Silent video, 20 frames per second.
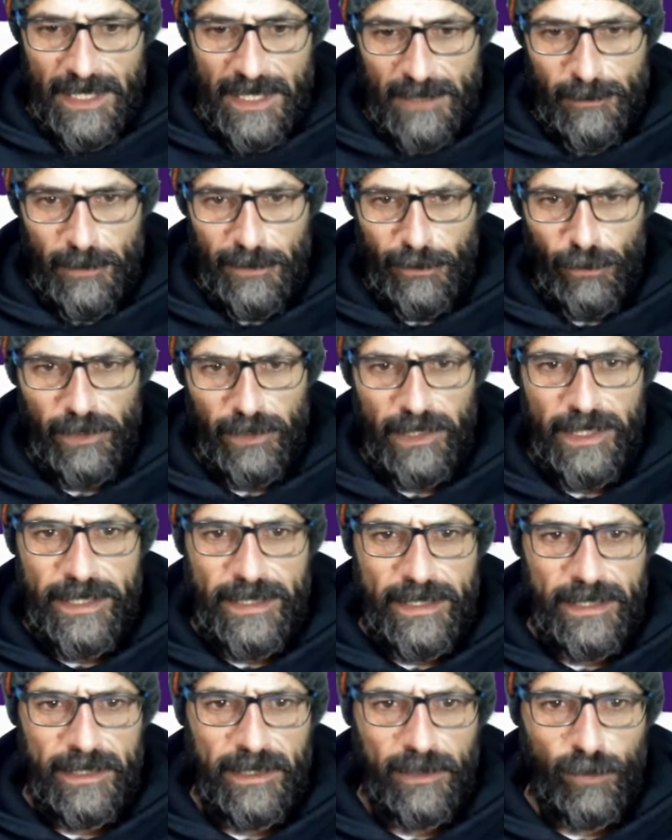but not
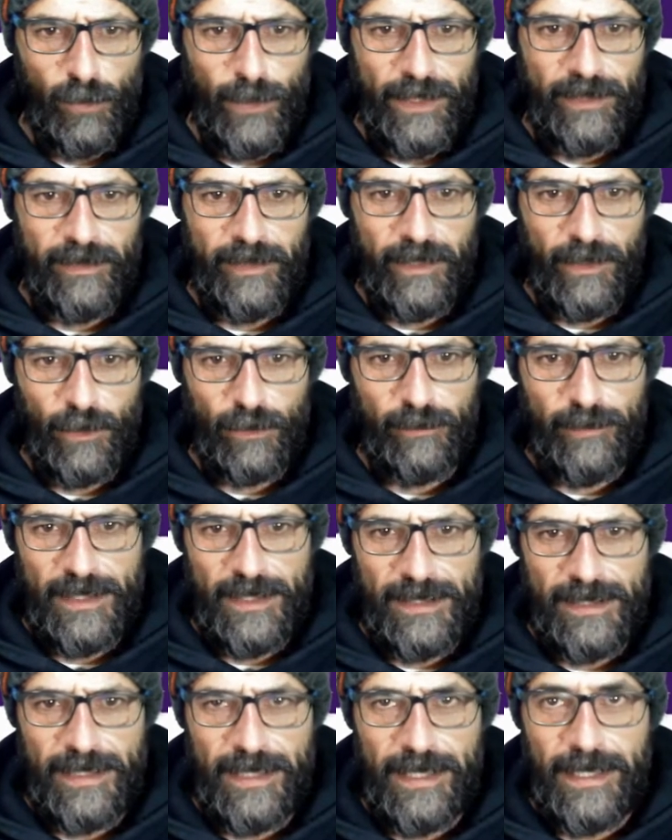least, 20-year-old
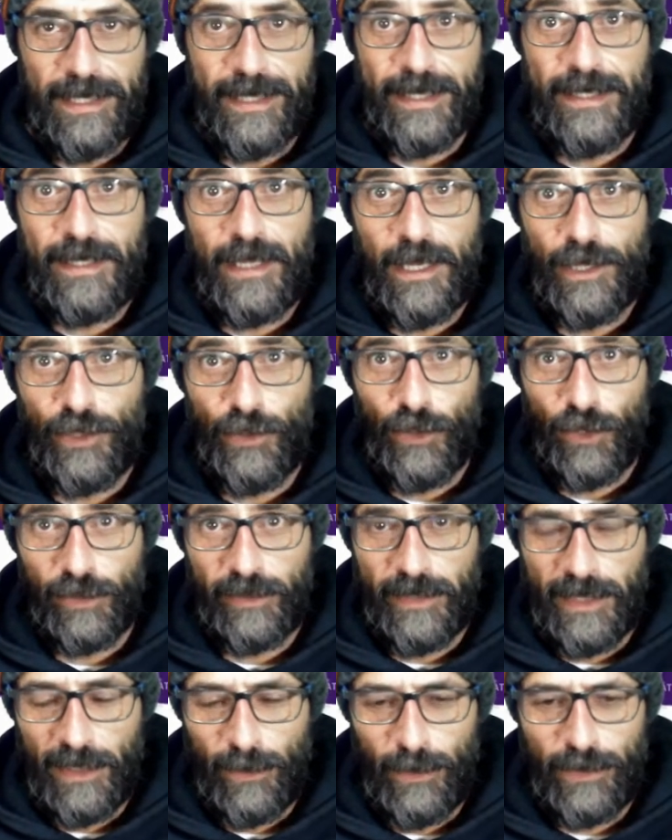Brazilian, not
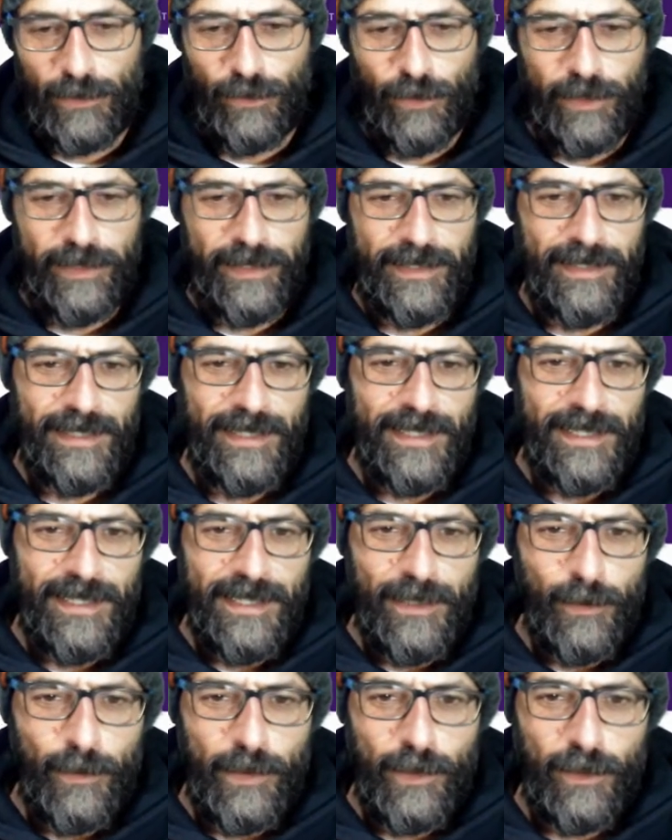Ecuadorian.
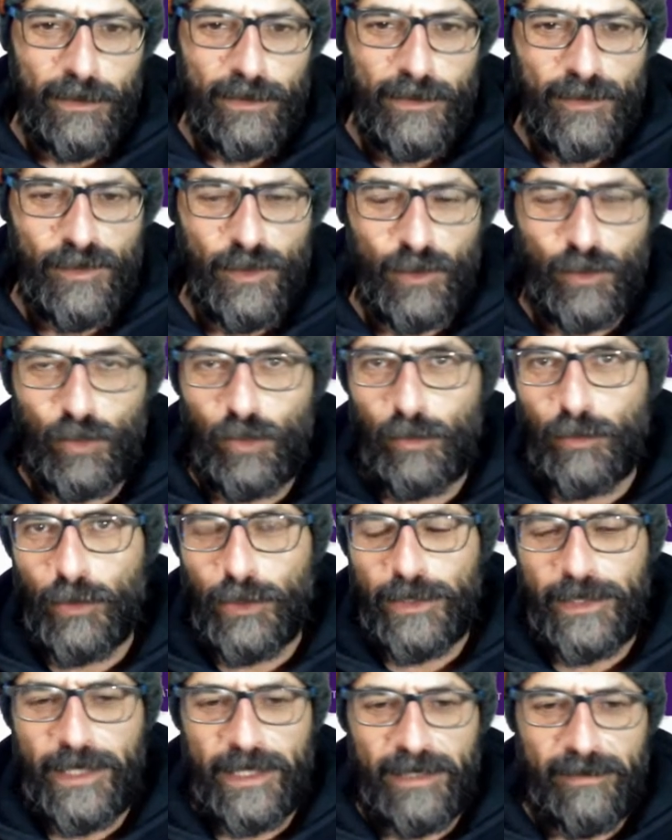We got him for
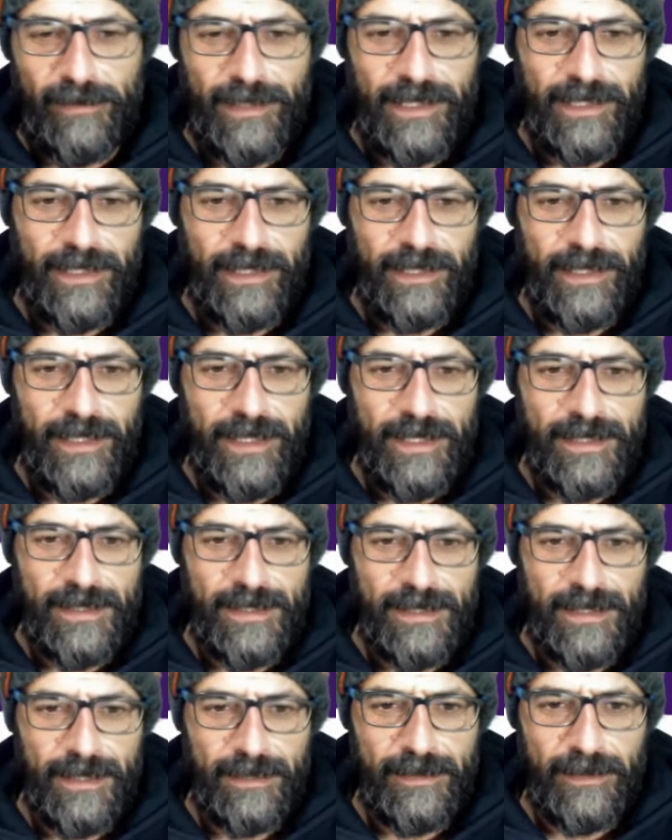2.8 million. He is a
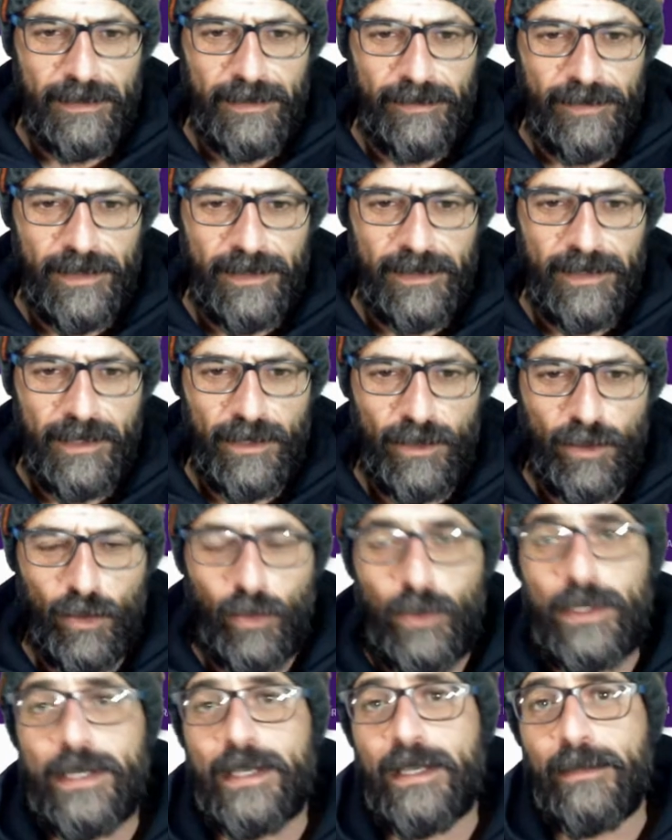central defender who
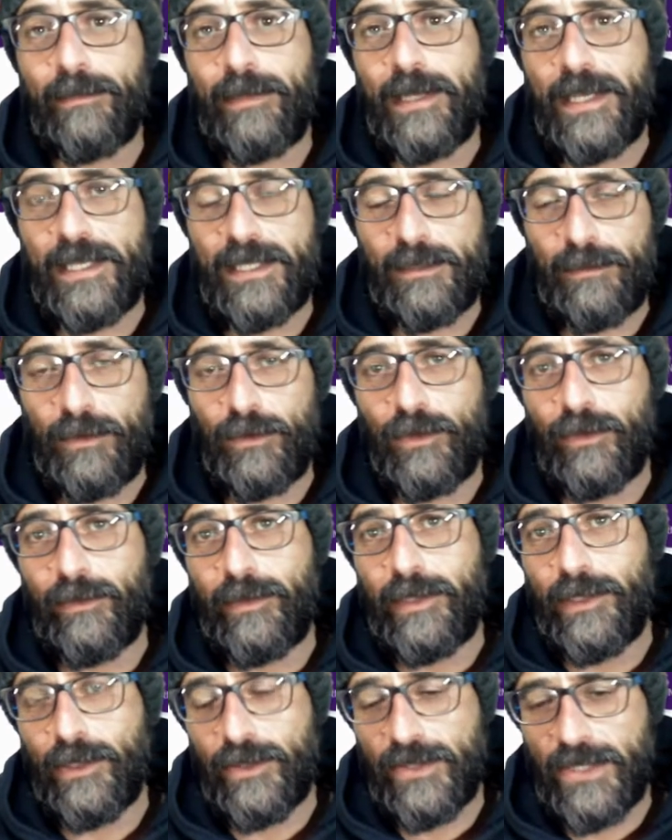will replace
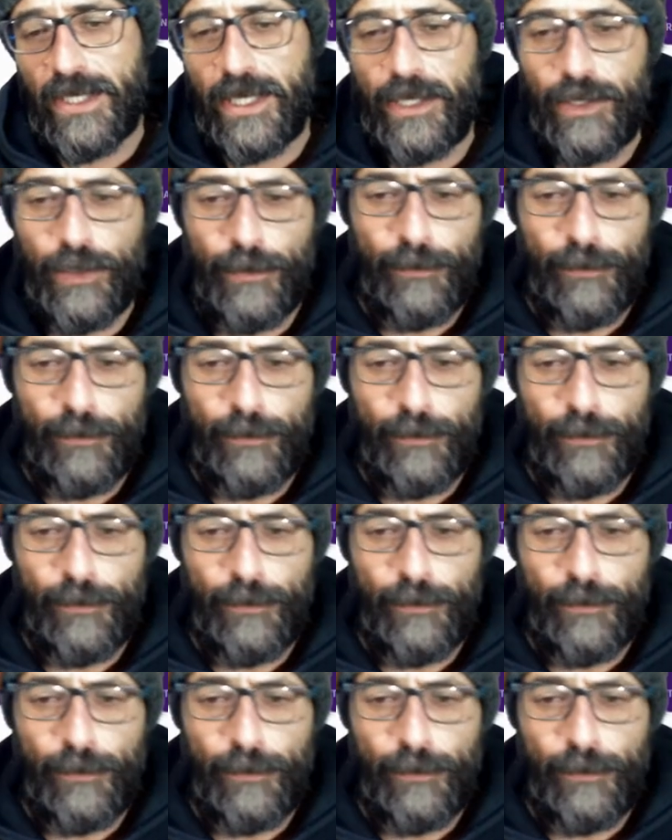probably Rosario.